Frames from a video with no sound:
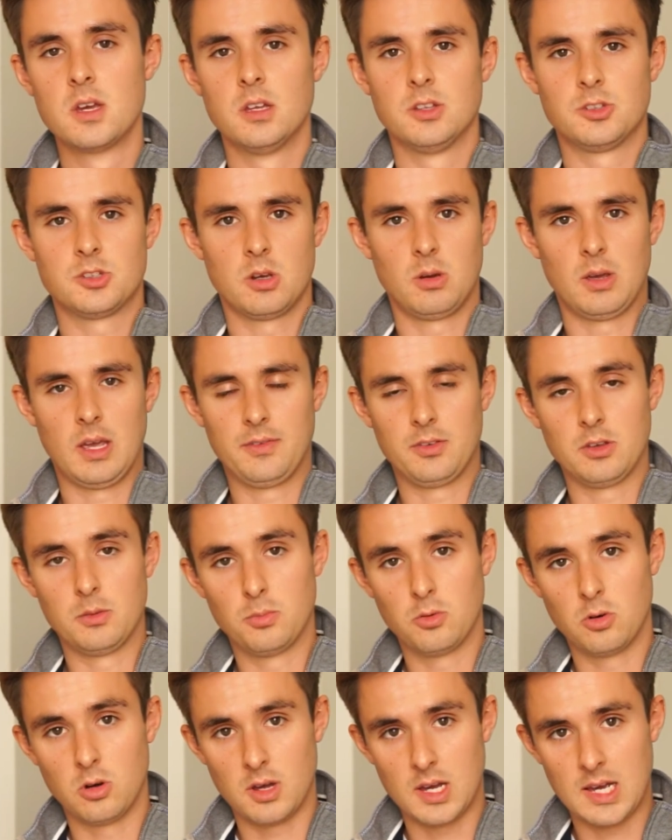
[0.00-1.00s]
So if you
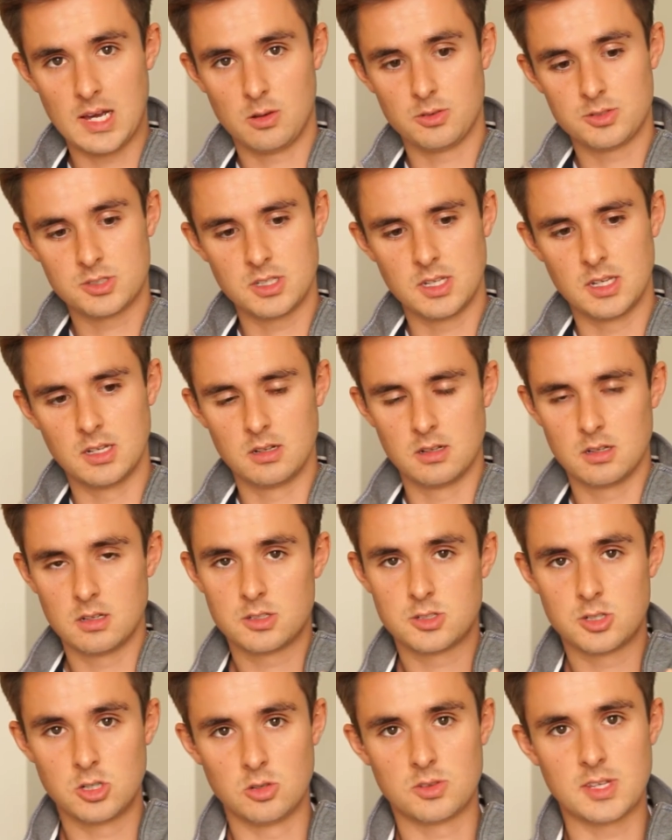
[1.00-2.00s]
bought a house in
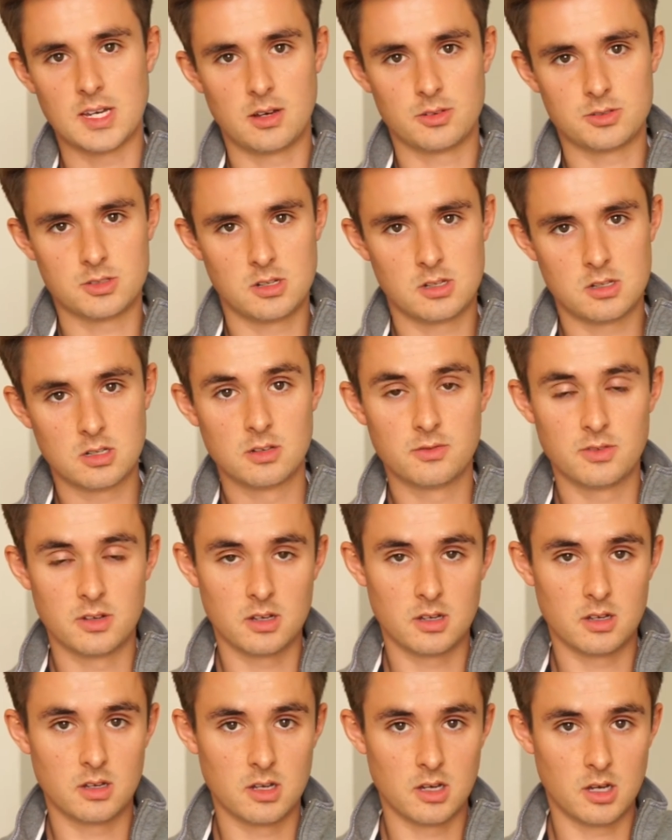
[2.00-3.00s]
2000
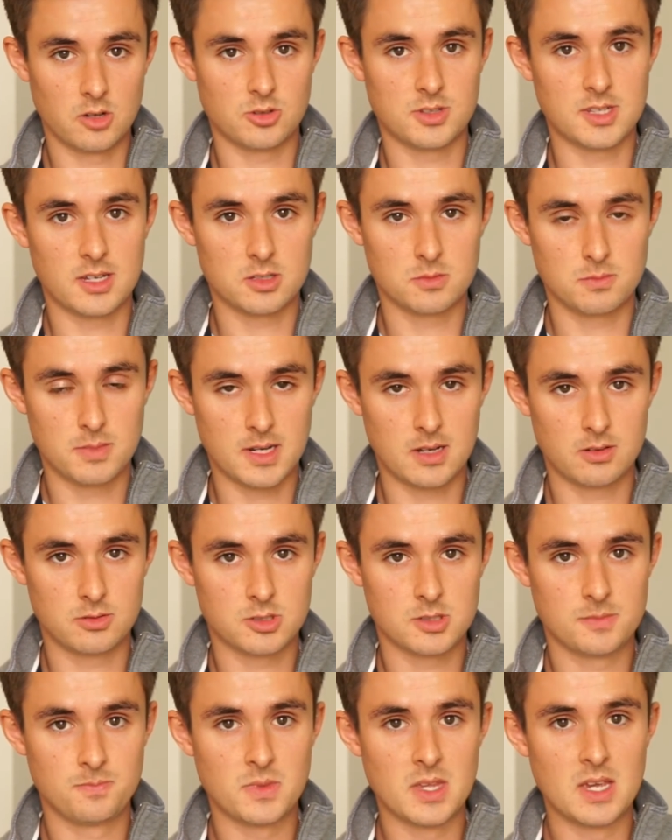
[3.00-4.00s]
for
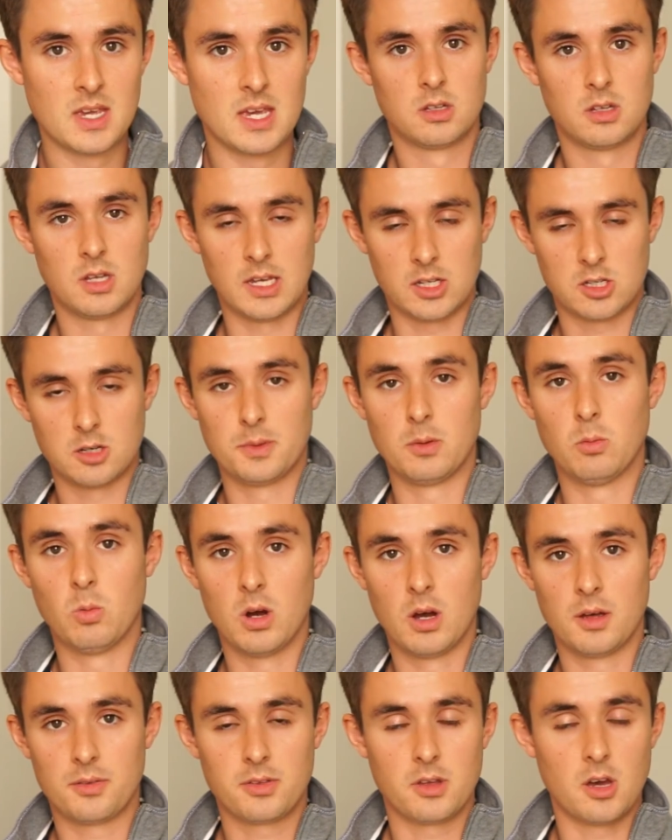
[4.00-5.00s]
£100,000, it could be
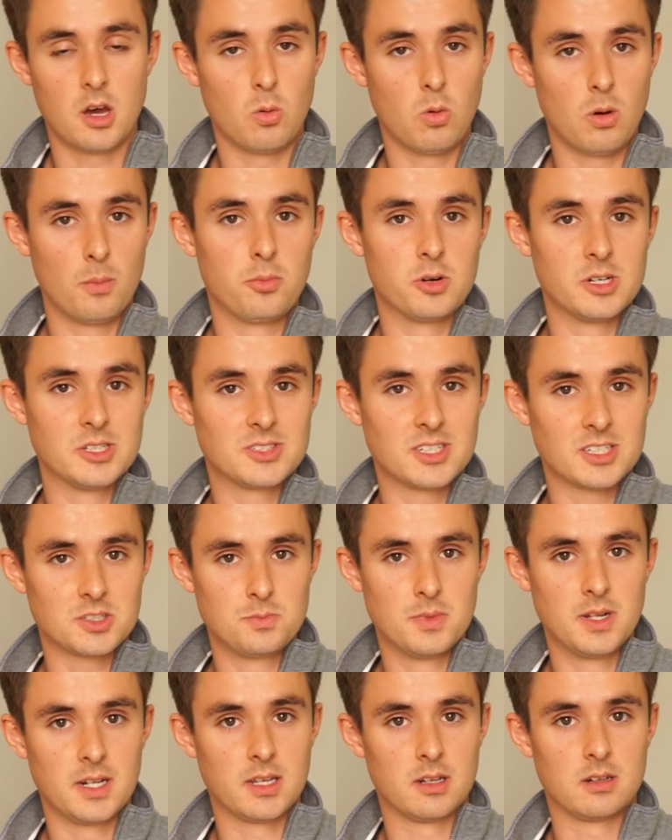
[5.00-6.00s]
worth 1.6
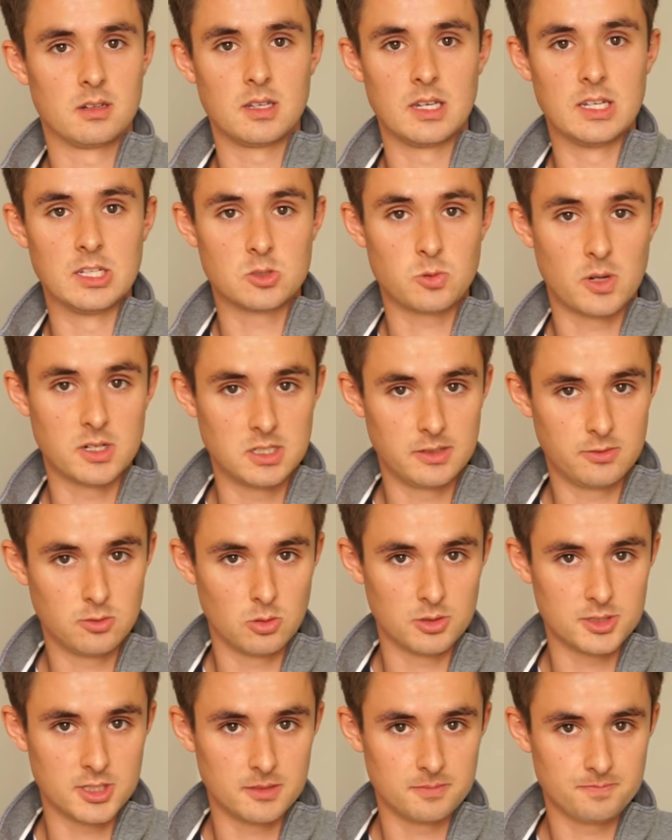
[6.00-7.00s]
million in
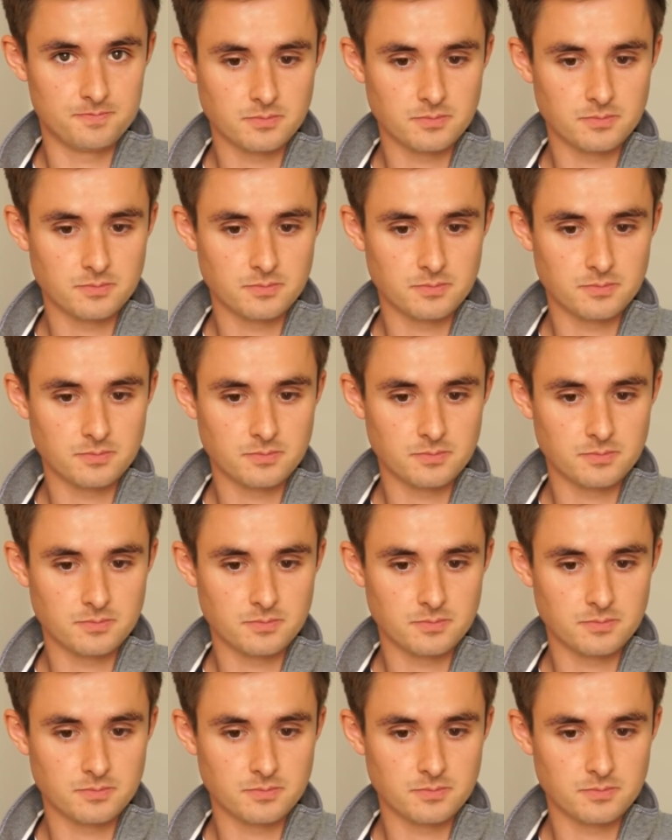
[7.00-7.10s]
2040.